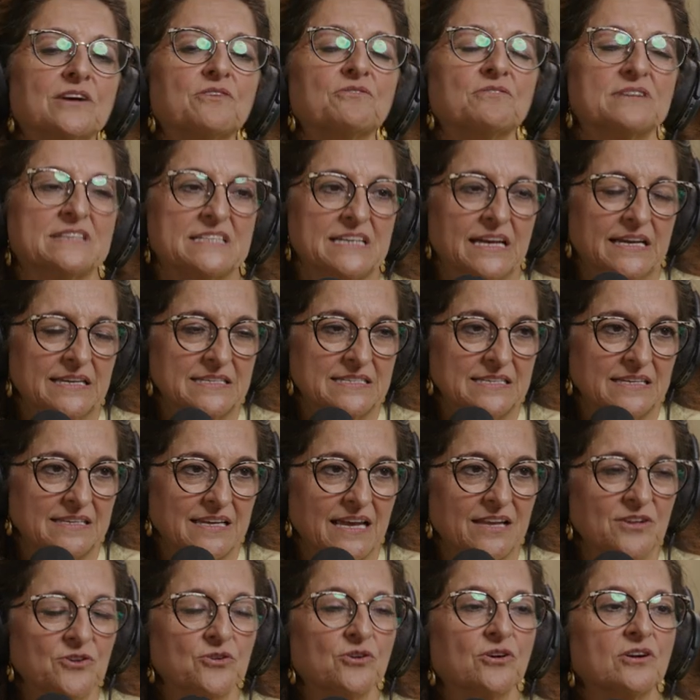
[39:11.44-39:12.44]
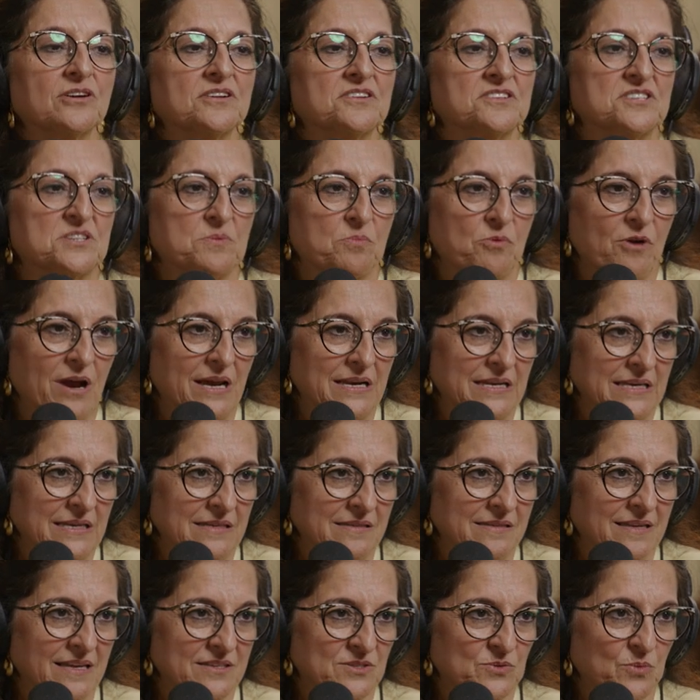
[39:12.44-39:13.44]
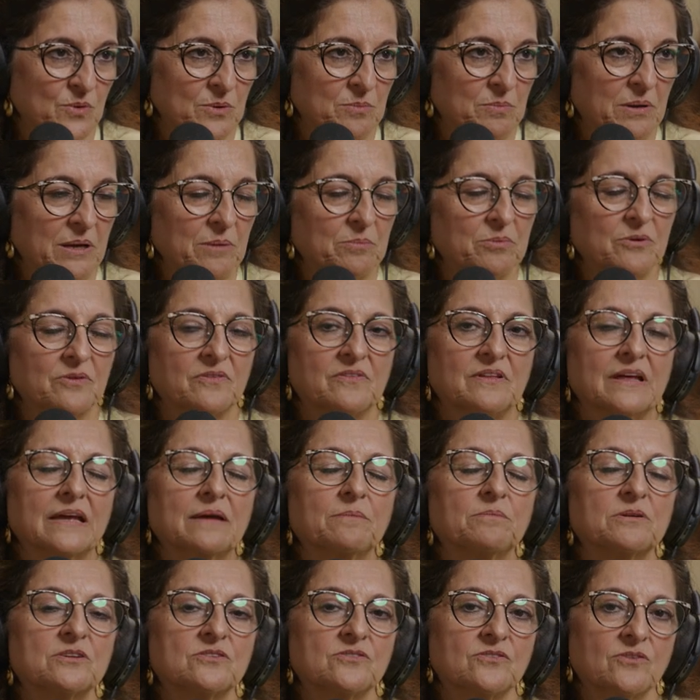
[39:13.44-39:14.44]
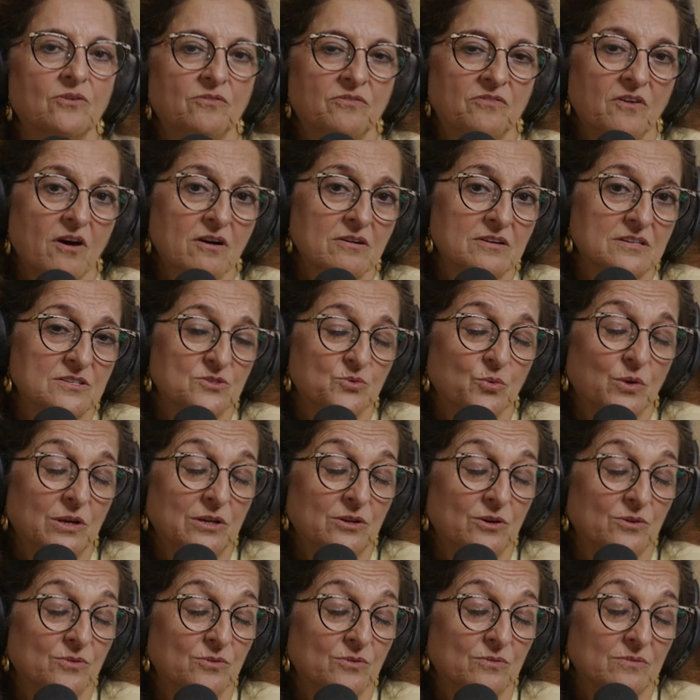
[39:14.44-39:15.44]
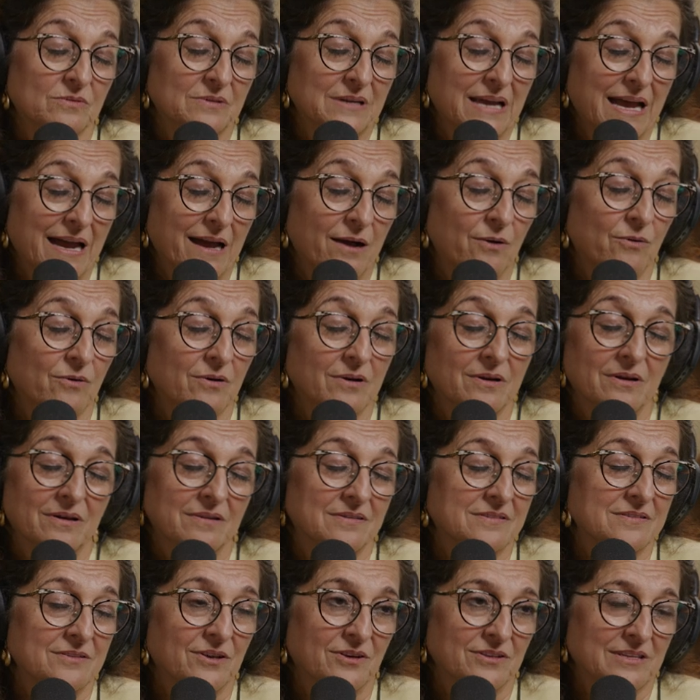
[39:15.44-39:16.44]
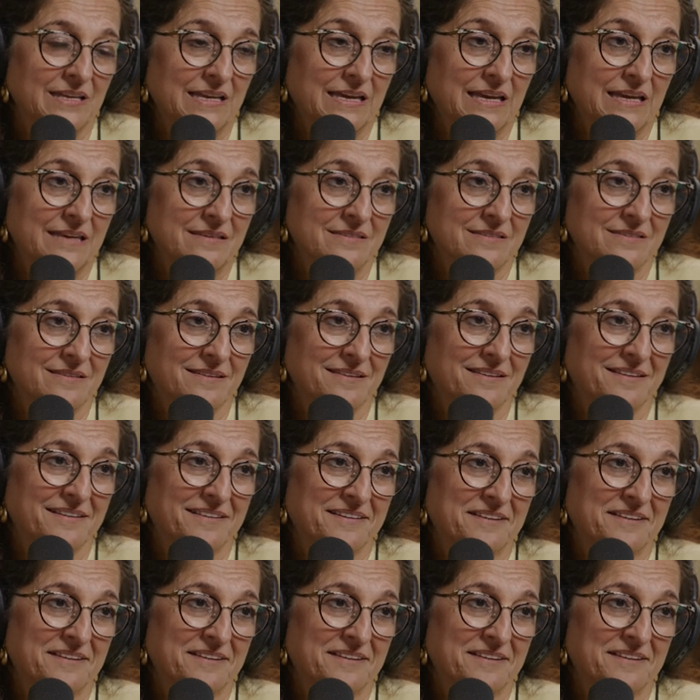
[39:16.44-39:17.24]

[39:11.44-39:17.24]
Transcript: you irritate it and you're going to spread it. That's what people think. But so far as we know now, it's not the case.